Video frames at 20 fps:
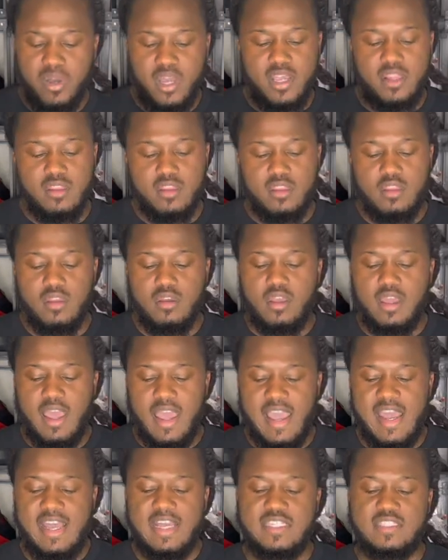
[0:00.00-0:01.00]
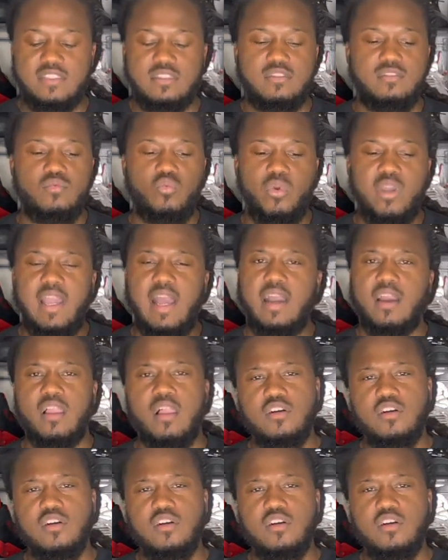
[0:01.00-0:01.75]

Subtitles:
But as we got